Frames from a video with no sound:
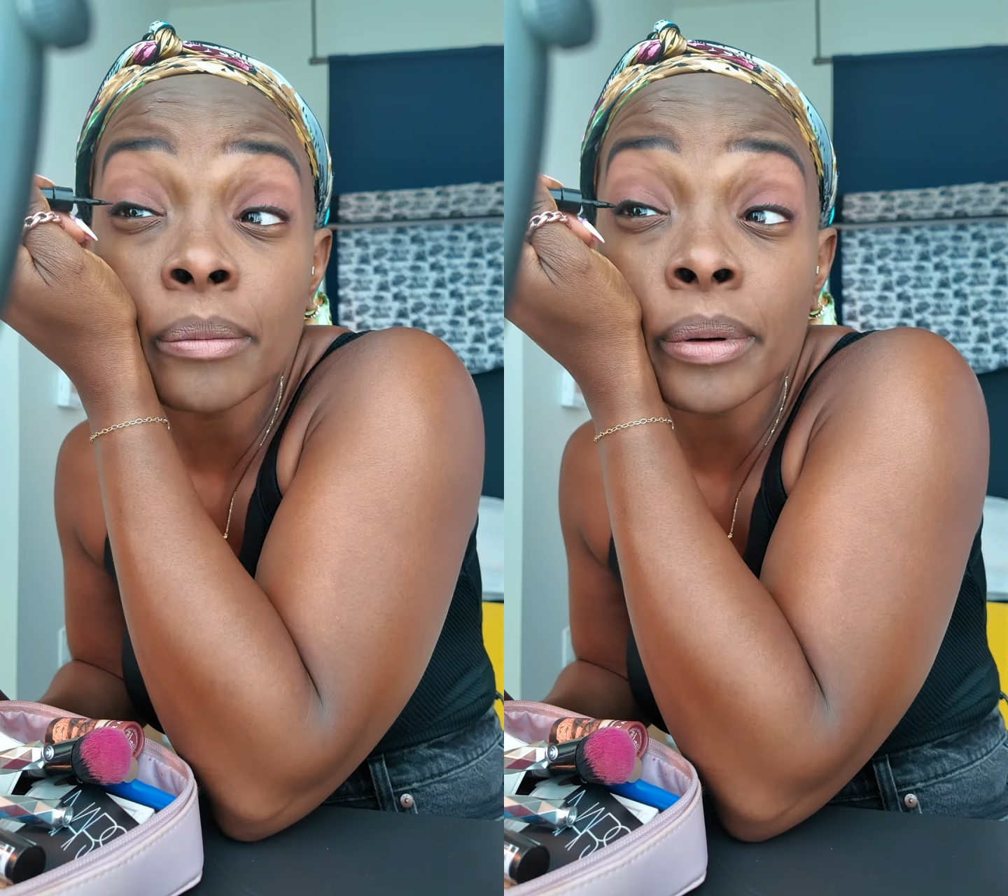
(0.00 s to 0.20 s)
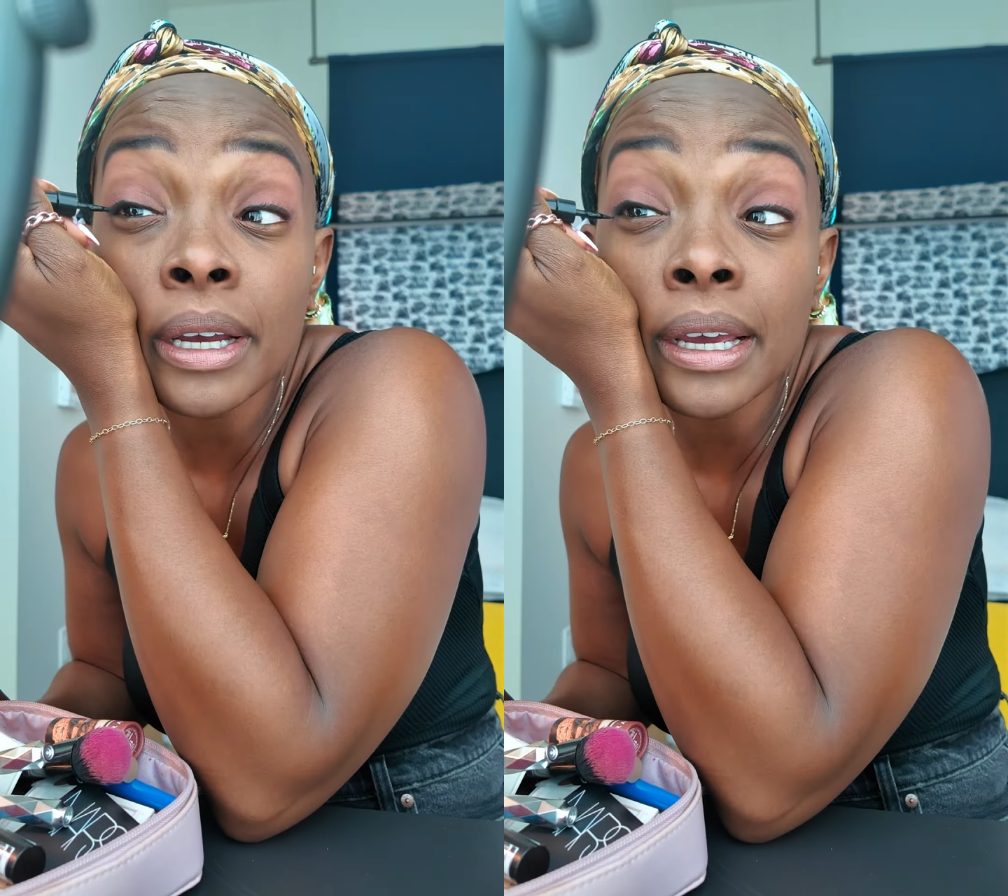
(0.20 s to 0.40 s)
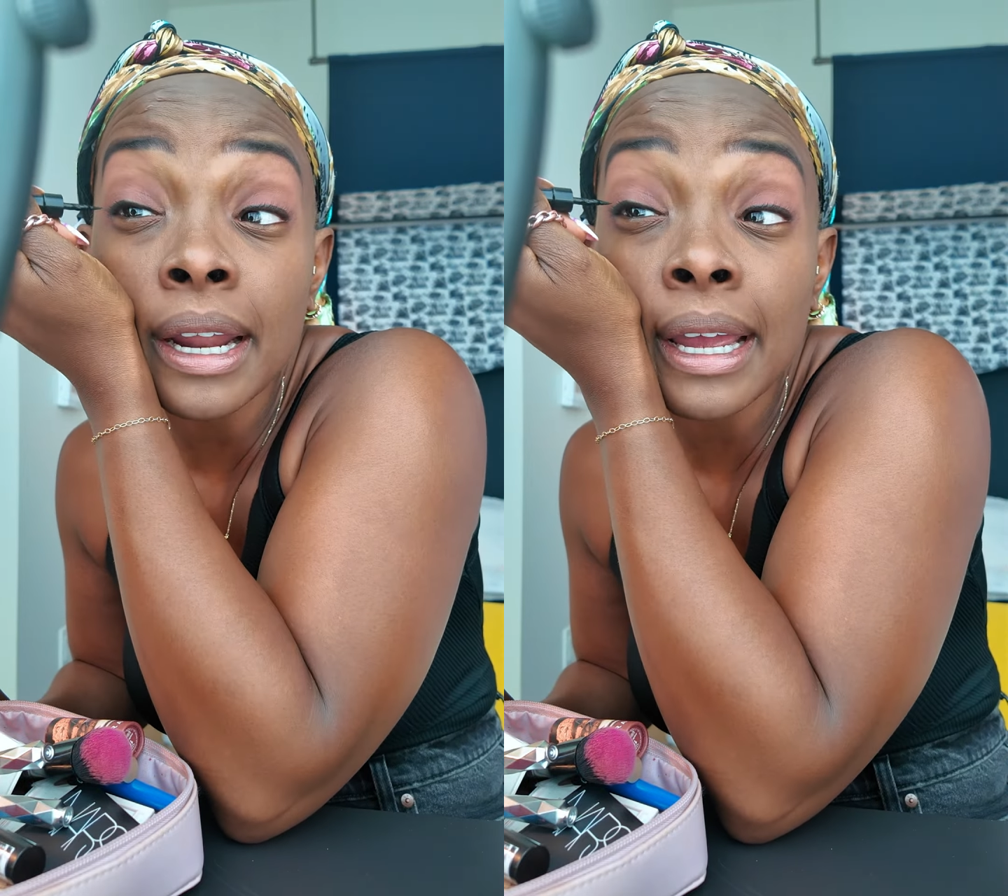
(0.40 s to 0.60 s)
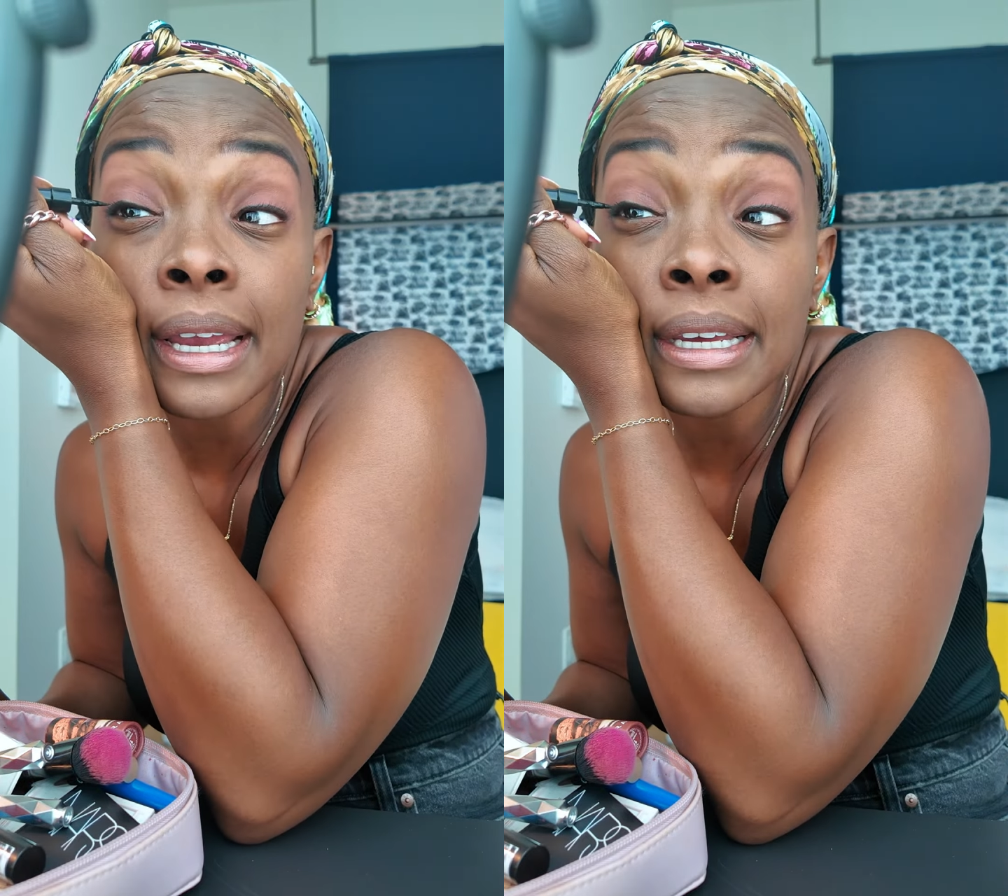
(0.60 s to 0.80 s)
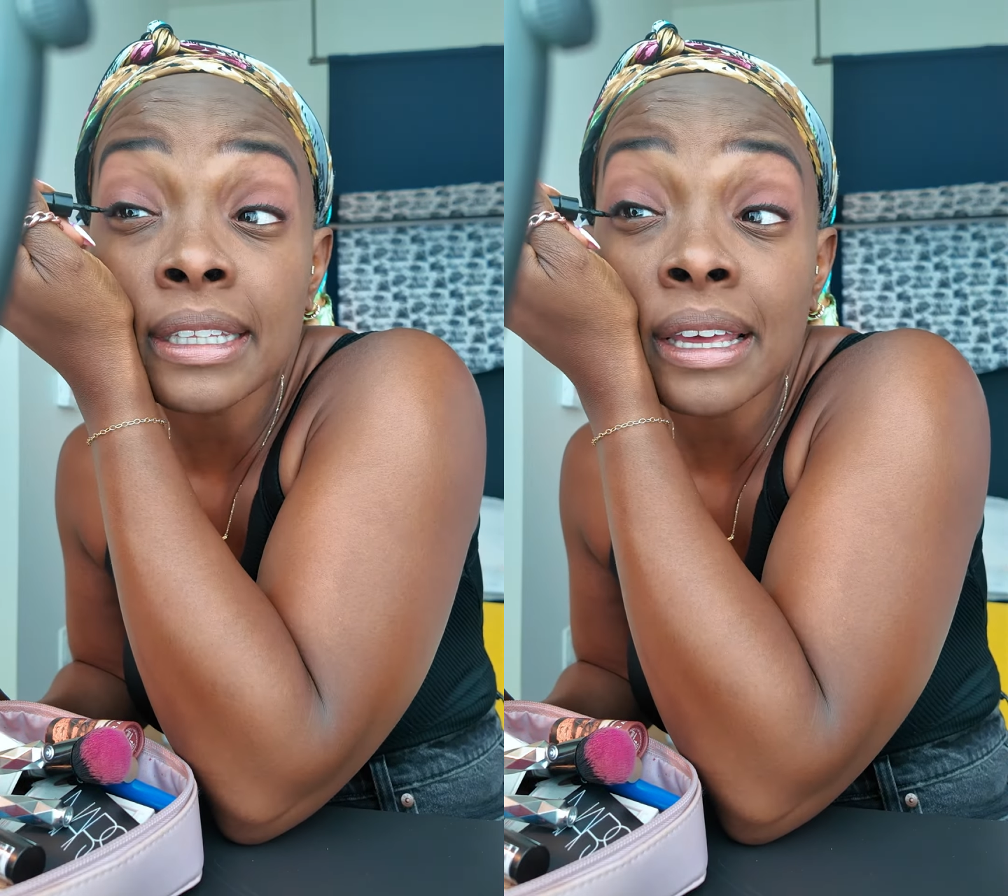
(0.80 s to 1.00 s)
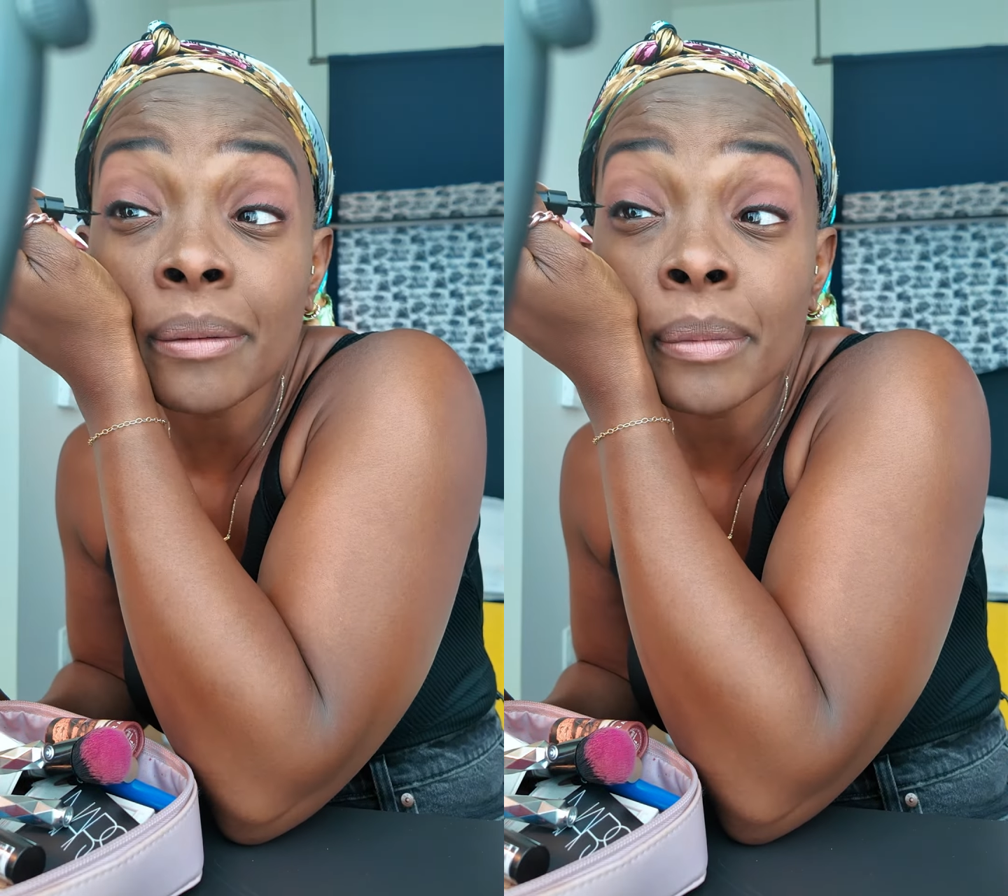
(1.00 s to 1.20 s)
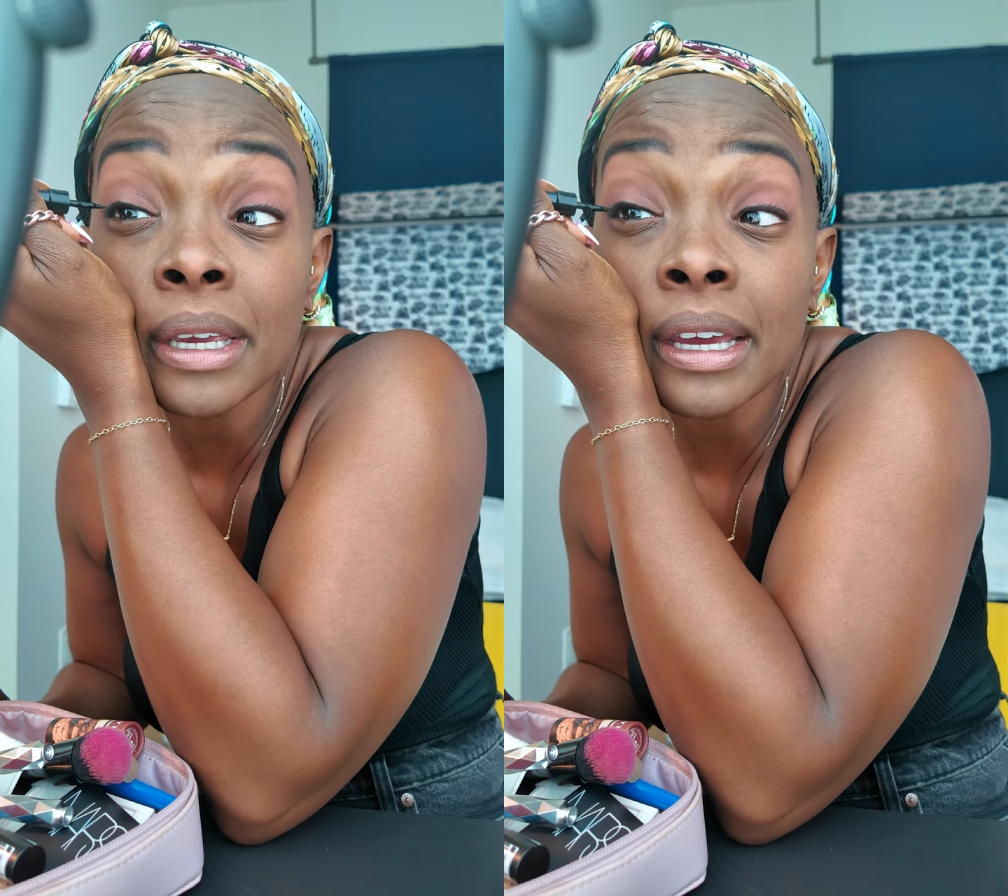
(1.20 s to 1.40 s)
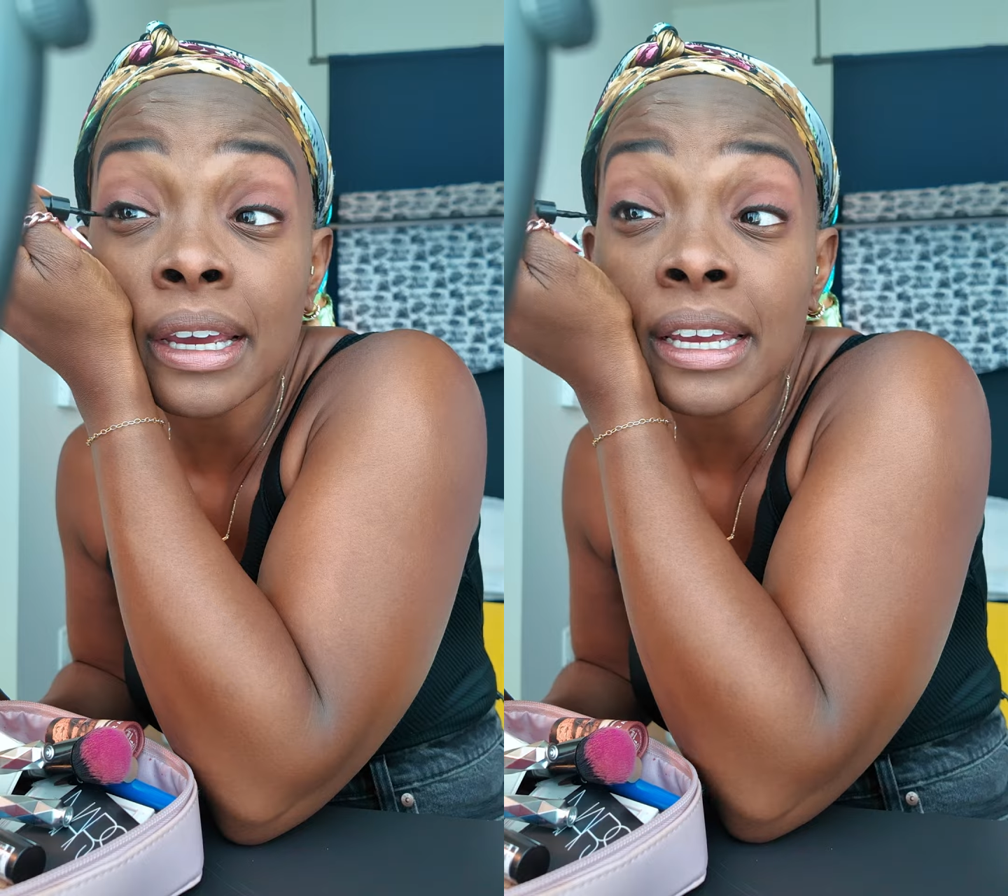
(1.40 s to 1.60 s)
But I
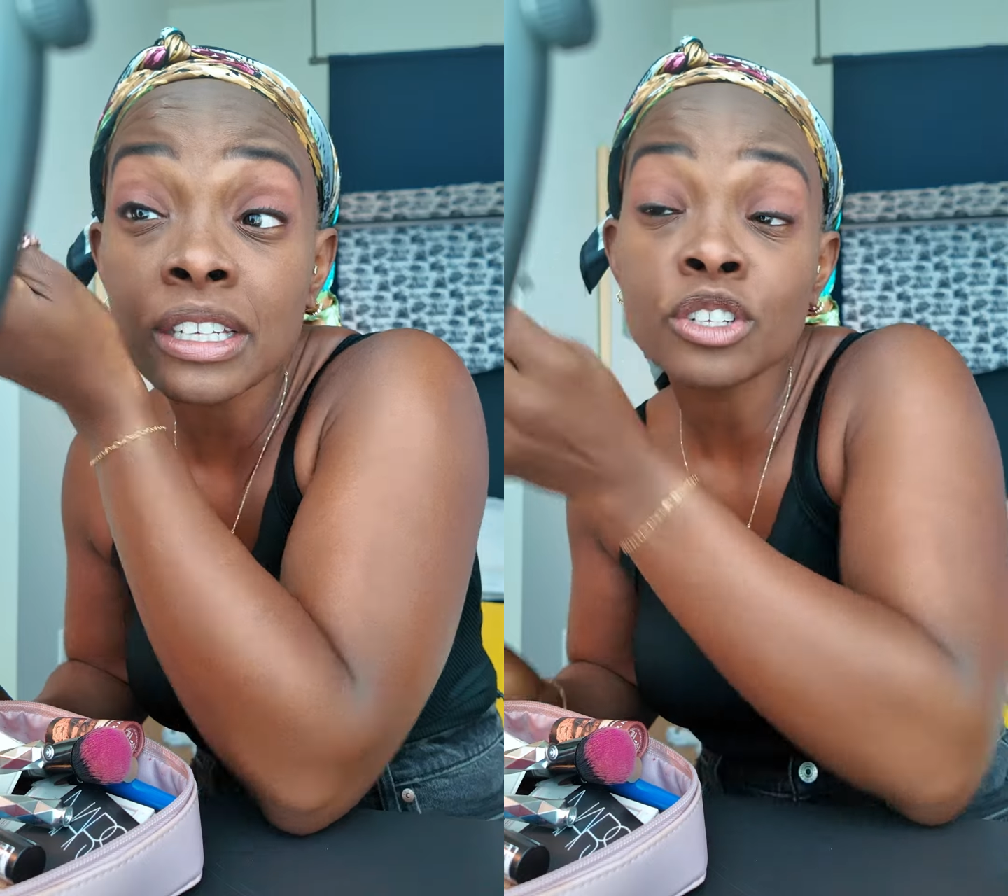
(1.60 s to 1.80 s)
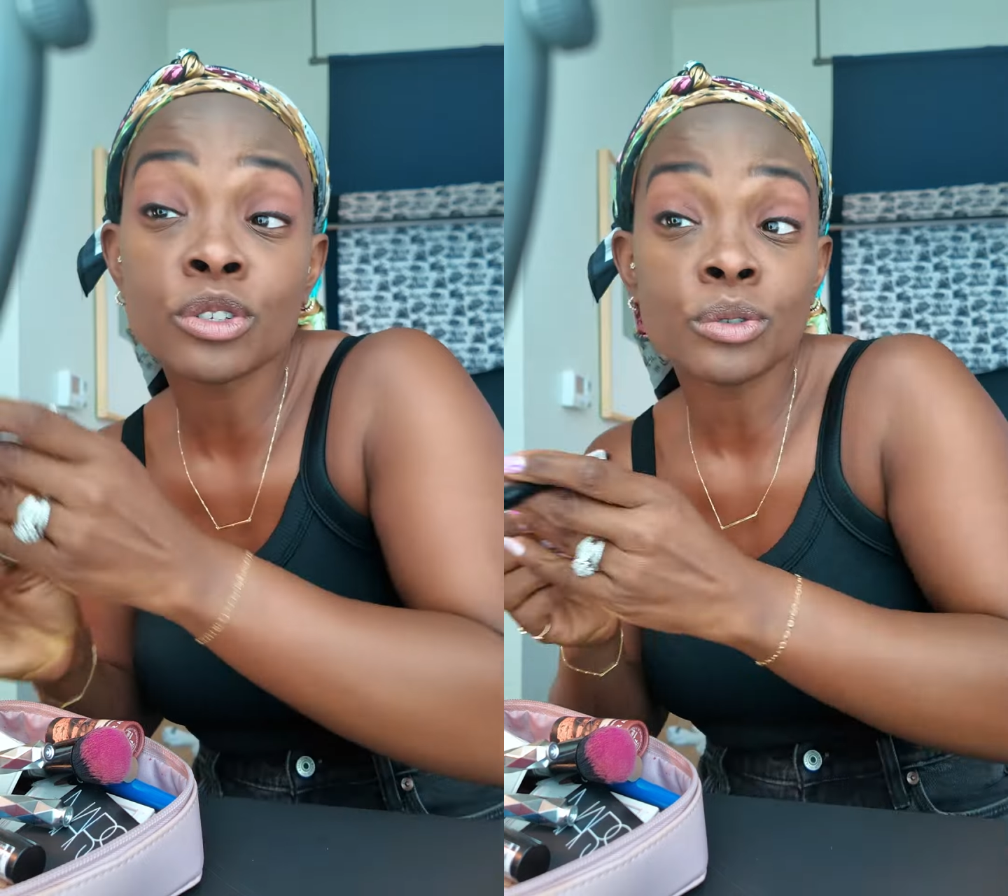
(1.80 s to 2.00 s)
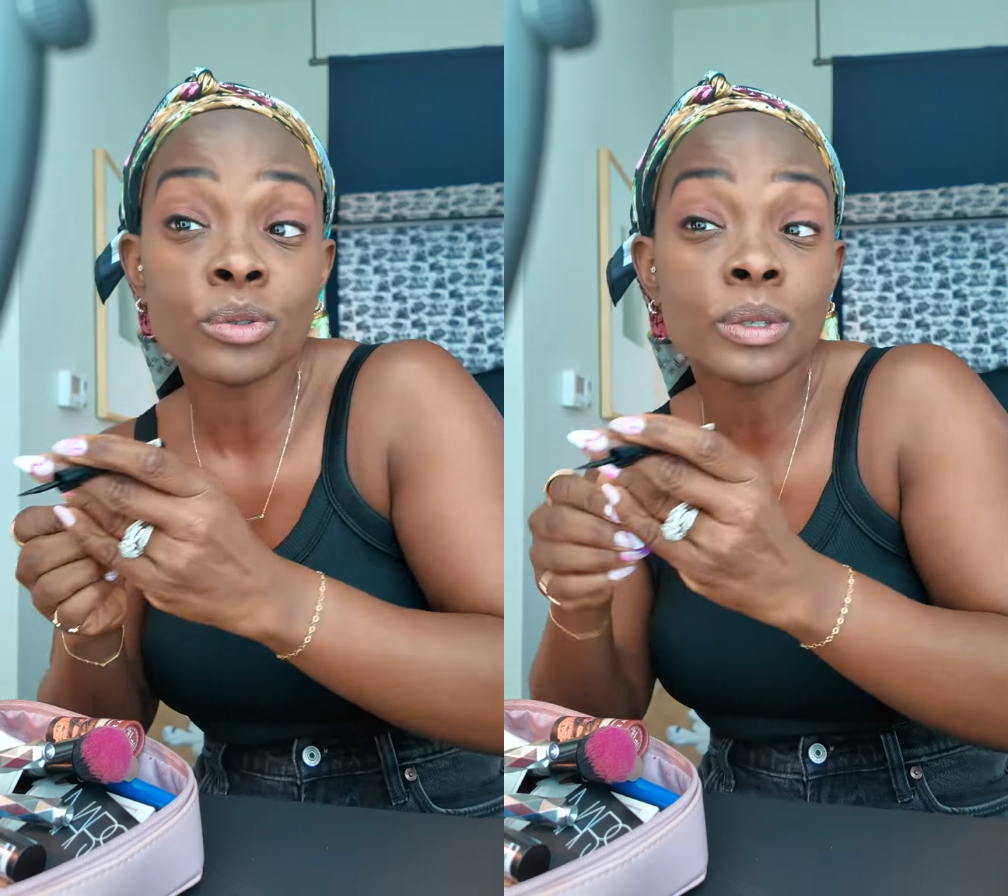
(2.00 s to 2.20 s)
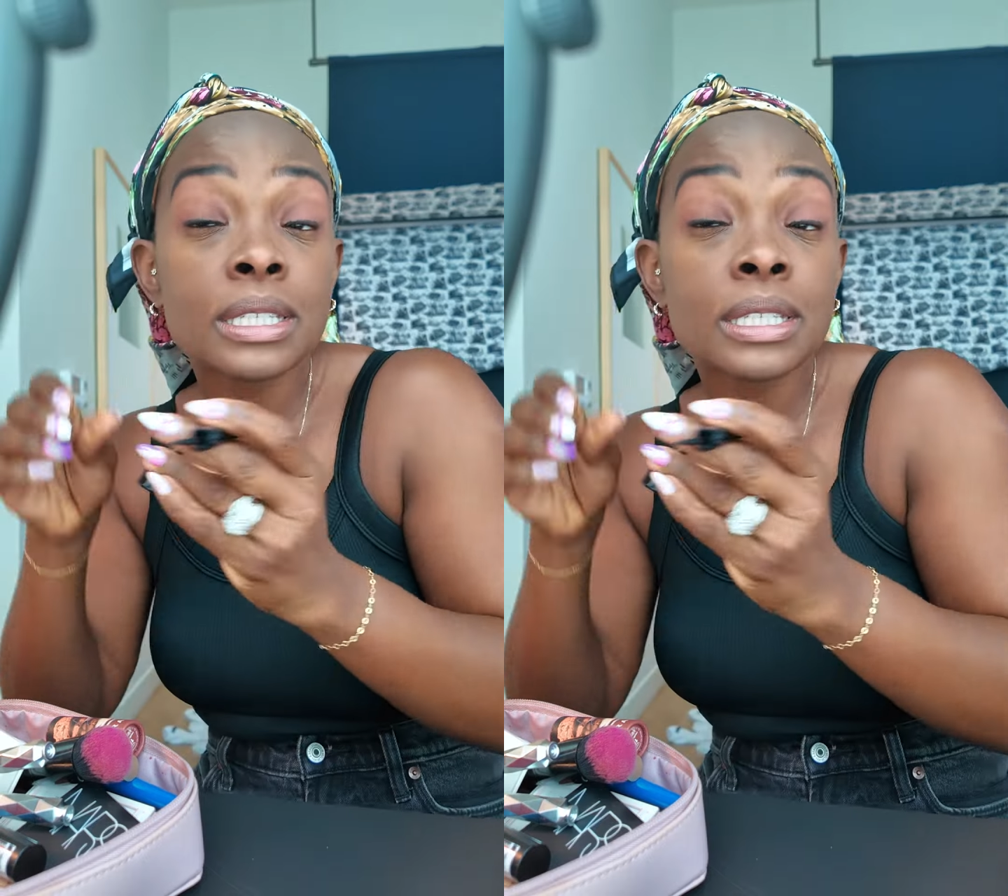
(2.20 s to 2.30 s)
had to